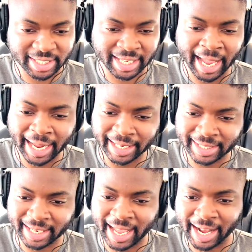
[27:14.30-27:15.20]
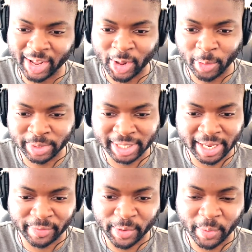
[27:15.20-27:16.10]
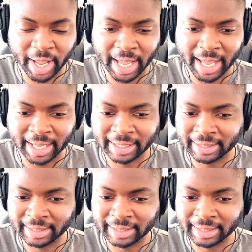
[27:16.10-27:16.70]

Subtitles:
tanks and helicopters everywhere.